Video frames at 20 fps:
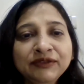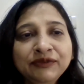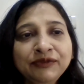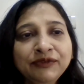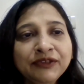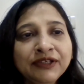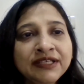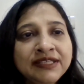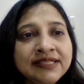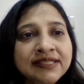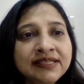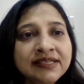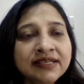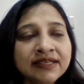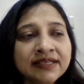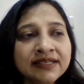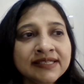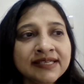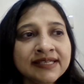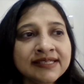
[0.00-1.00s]
So the first
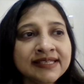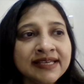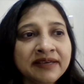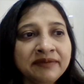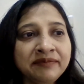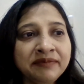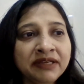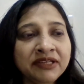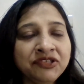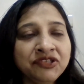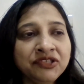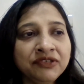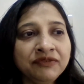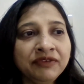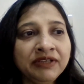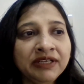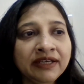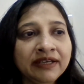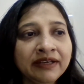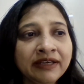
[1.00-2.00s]
thing is, as I mentioned,